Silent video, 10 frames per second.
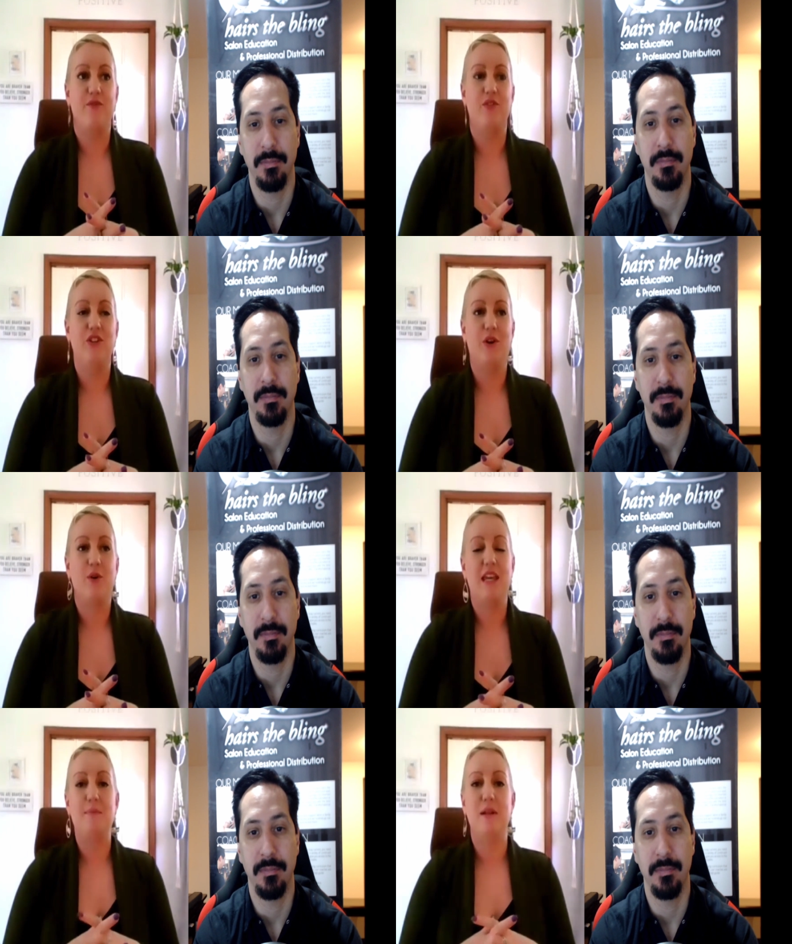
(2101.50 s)
Speaker 1: you know,
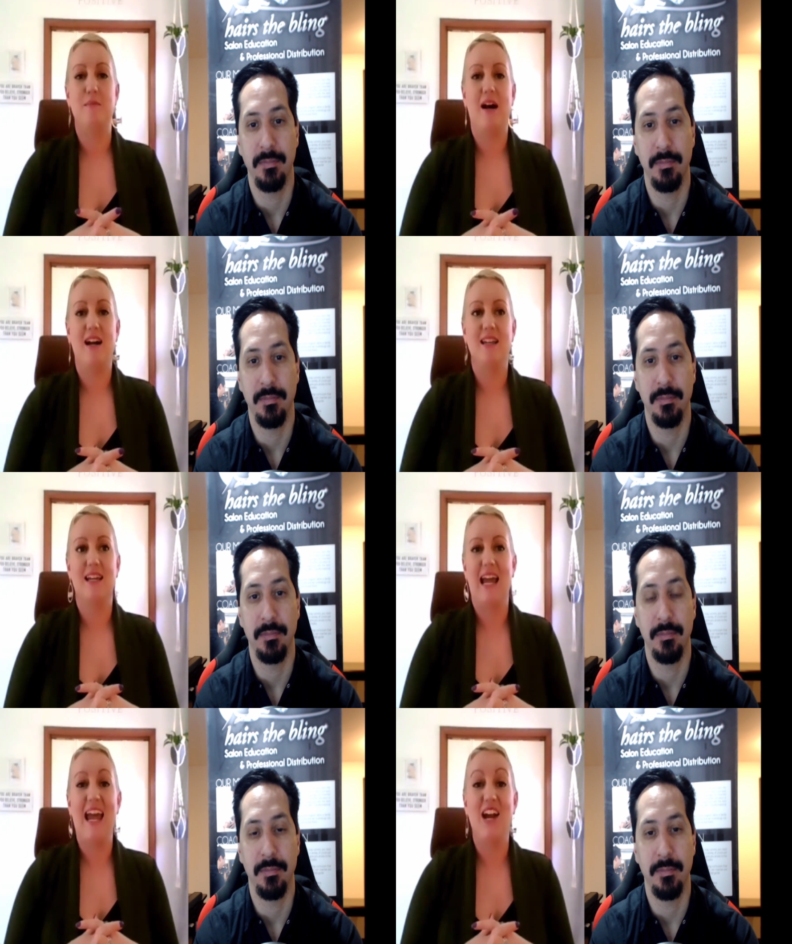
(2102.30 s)
keep in mind that
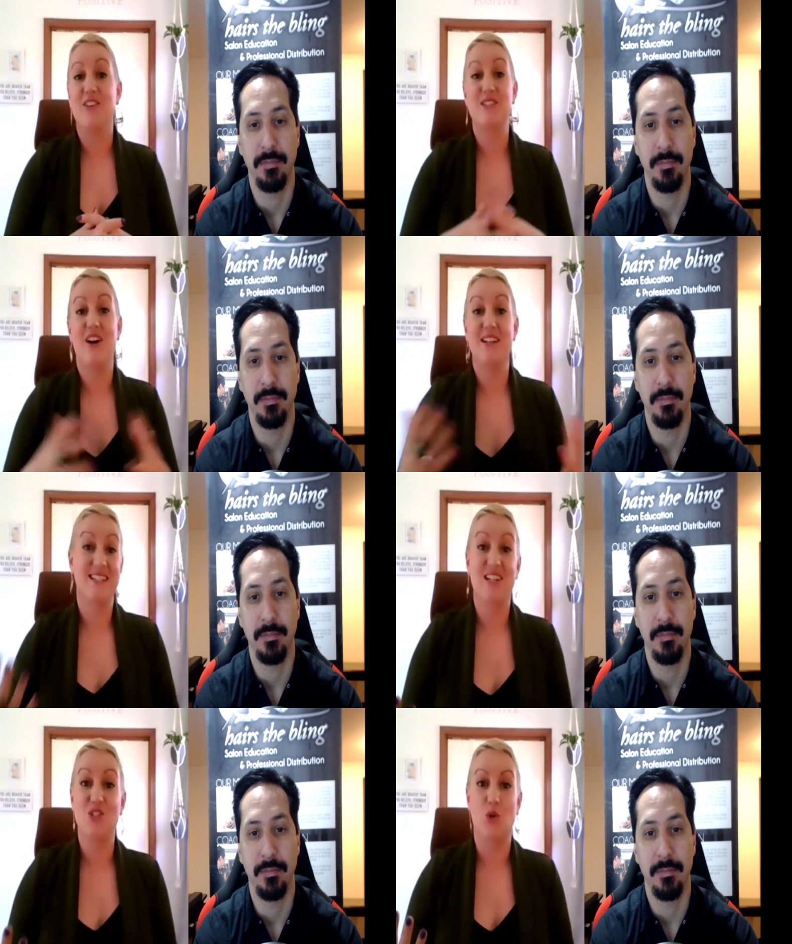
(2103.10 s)
hair is not
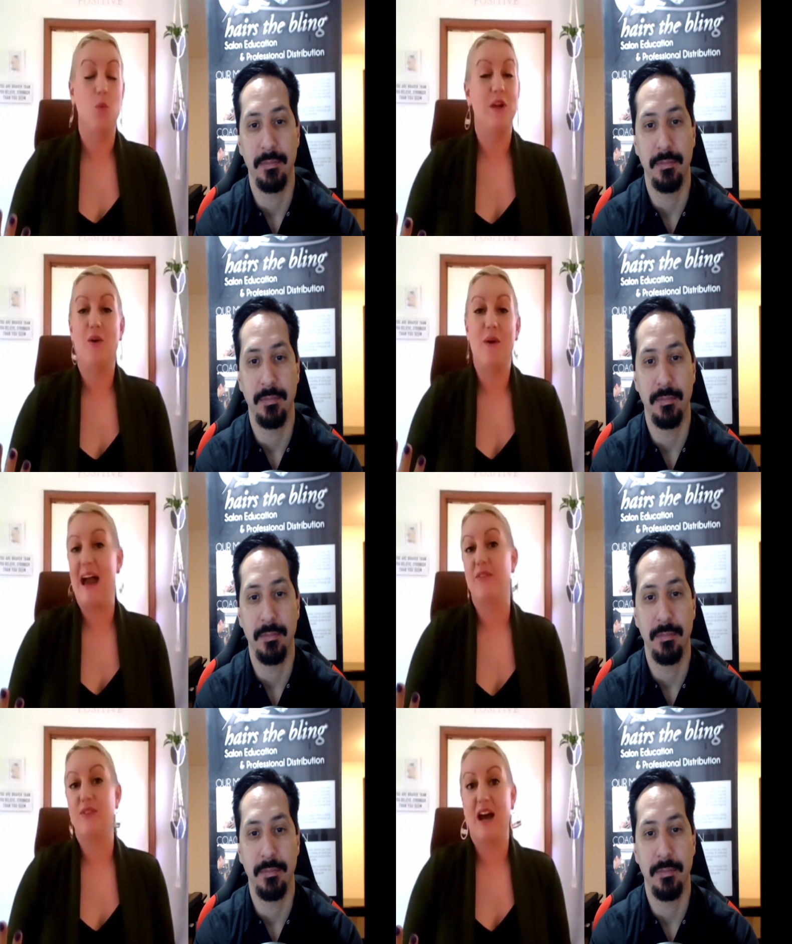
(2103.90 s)
essential. We don't
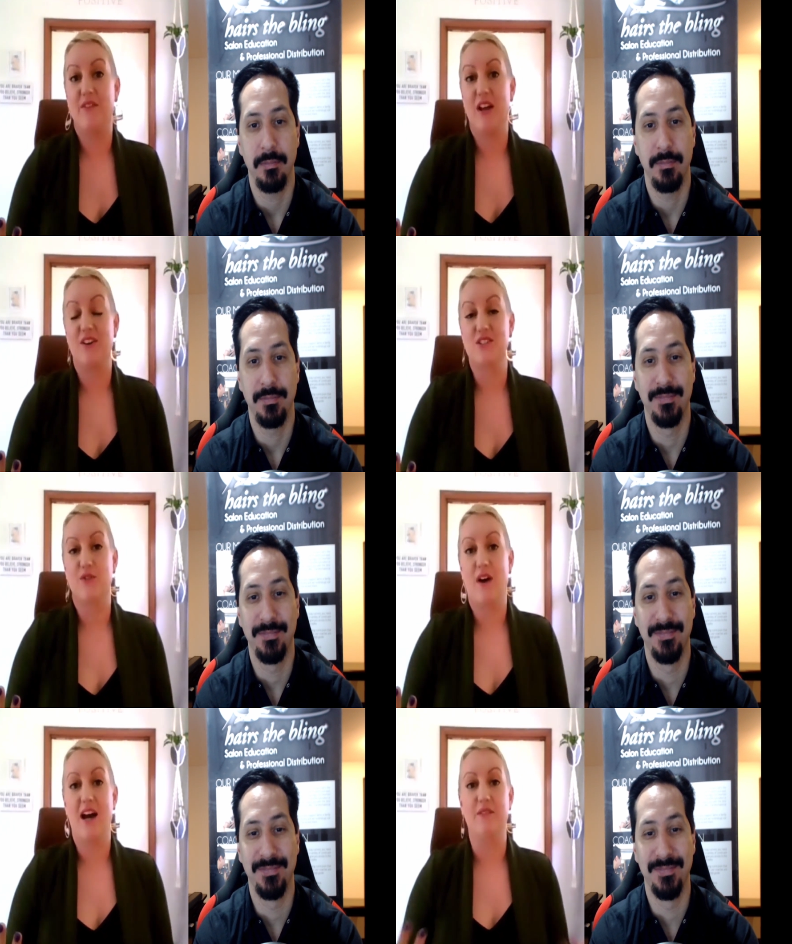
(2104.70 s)
have to have hair to
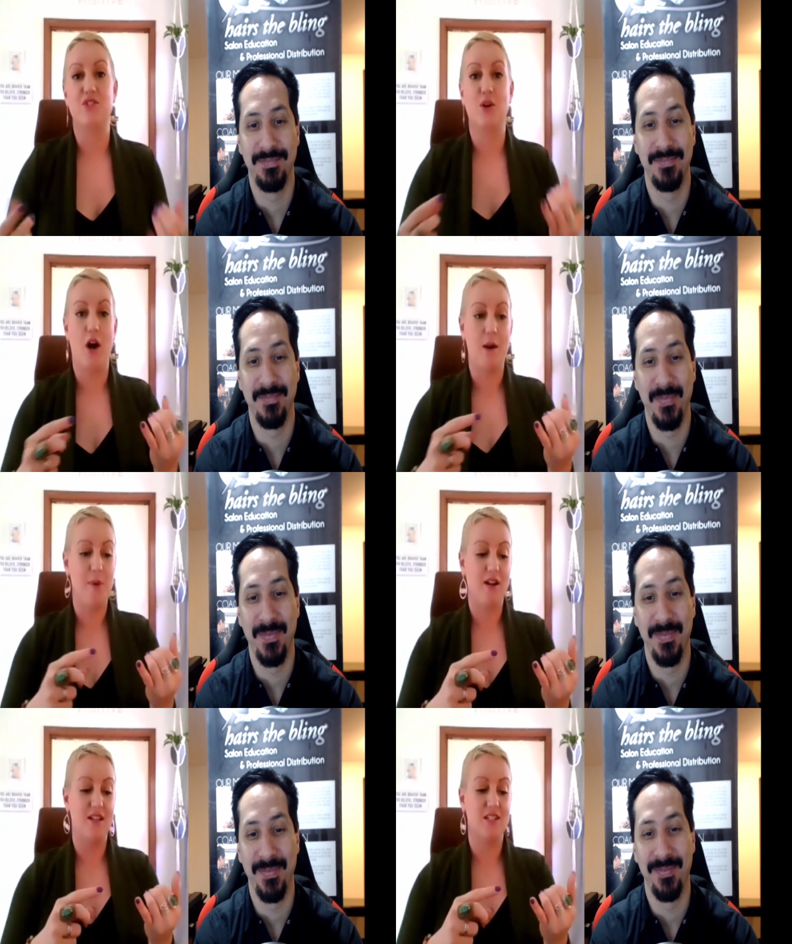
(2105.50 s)
survive. So, our
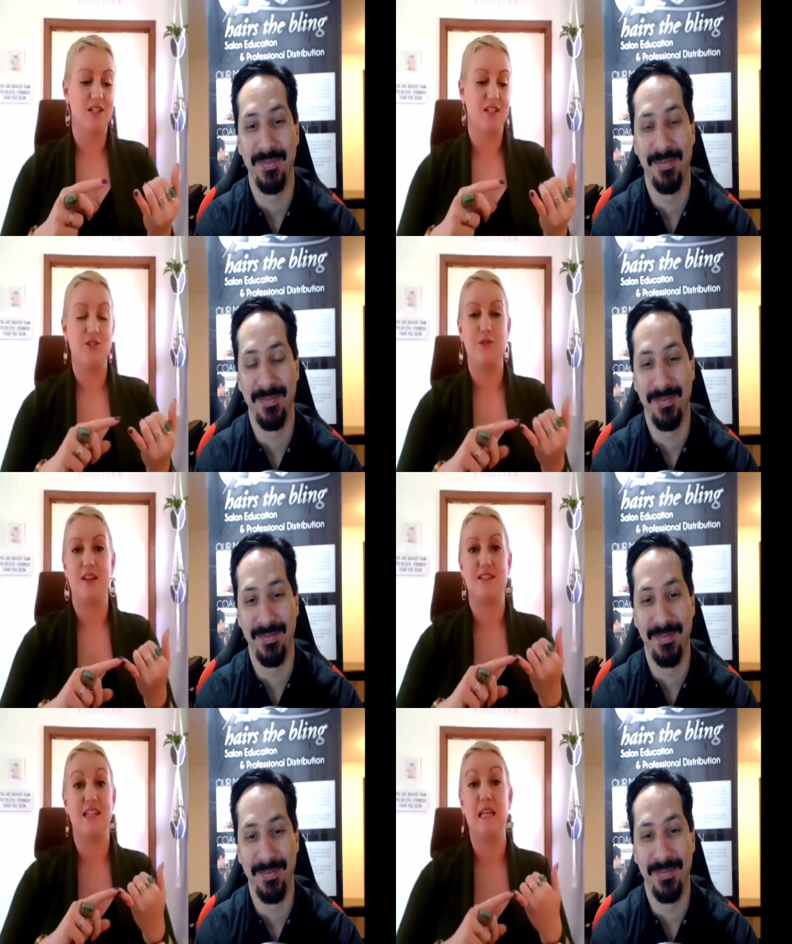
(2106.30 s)
body is going to do
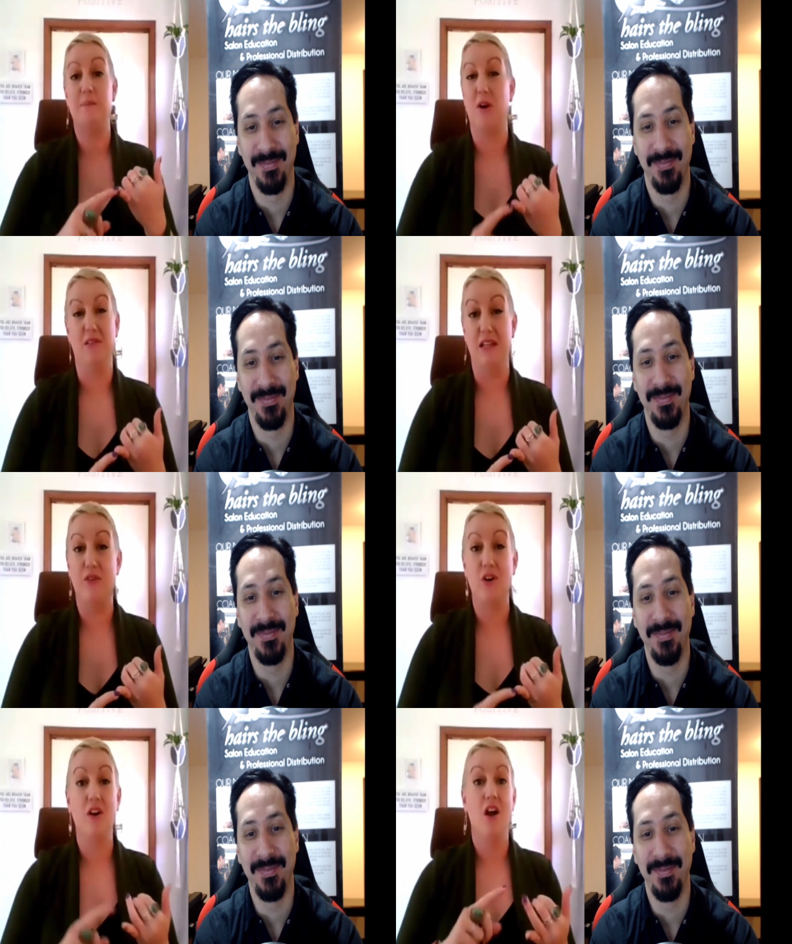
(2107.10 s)
things to keep our
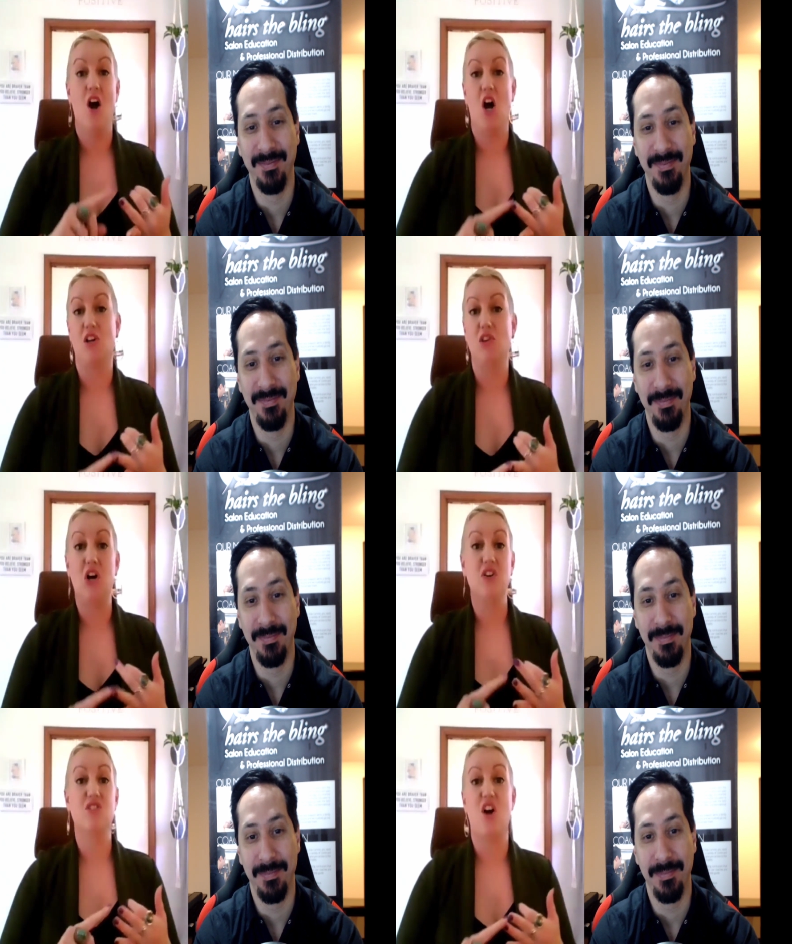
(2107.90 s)
liver, our
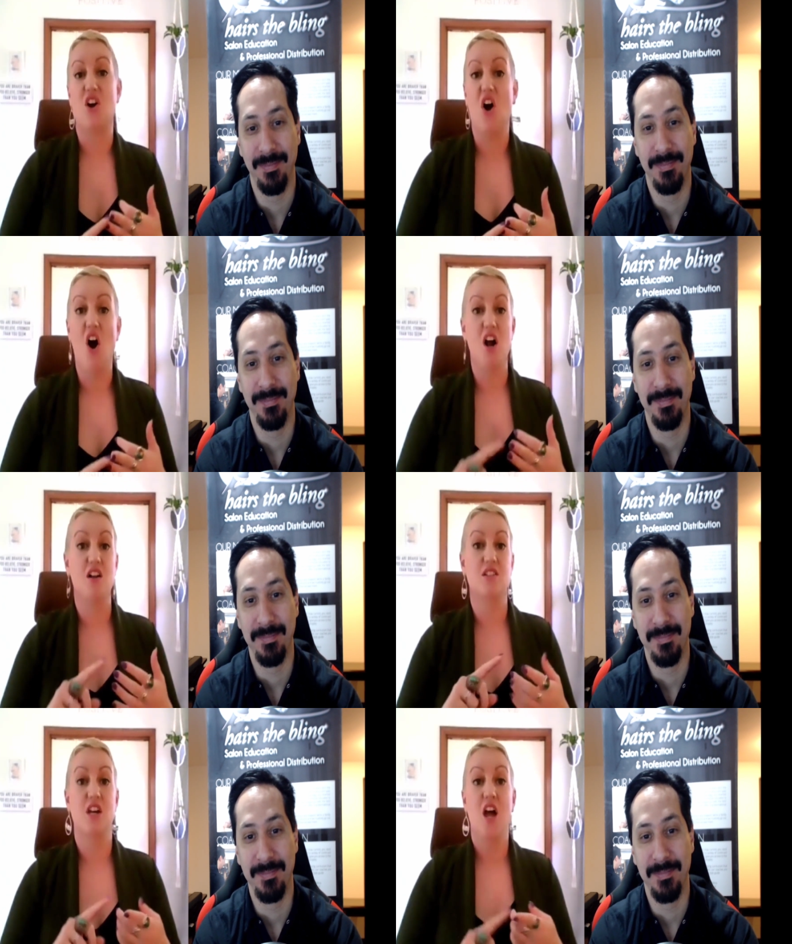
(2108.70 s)
lungs, our
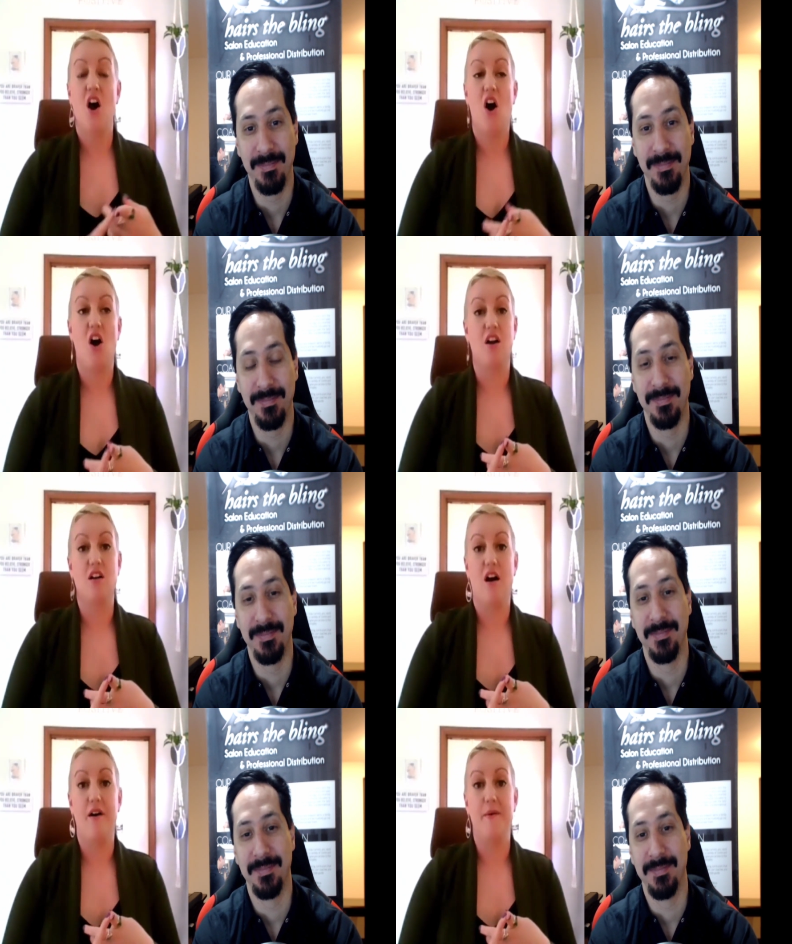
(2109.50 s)
heart, our
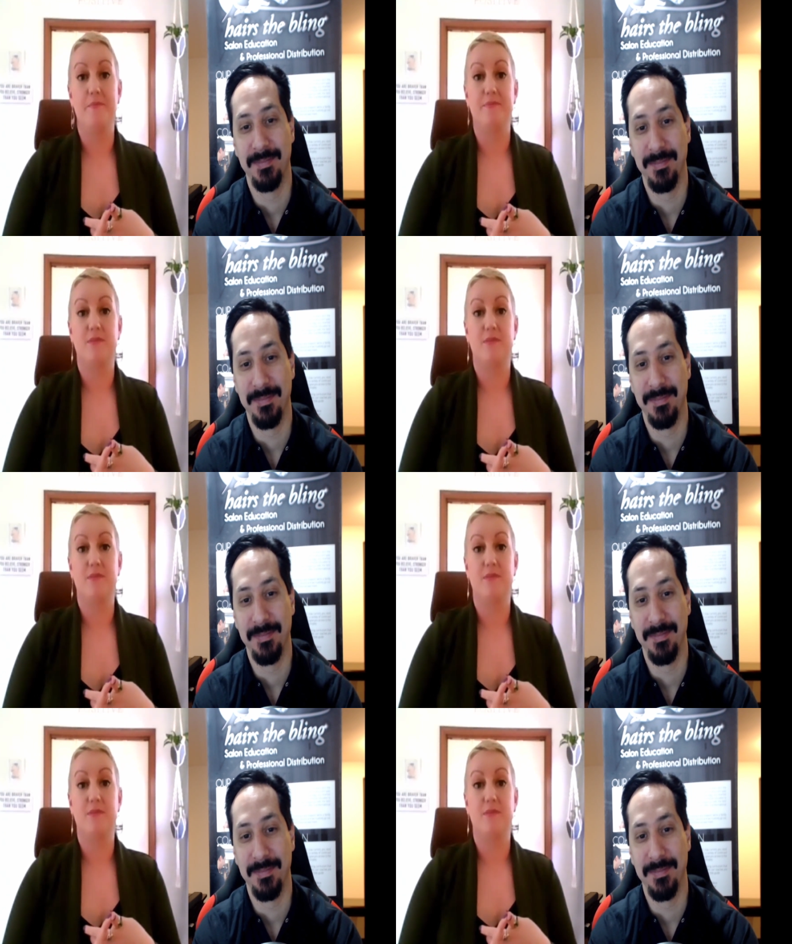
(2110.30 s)
um,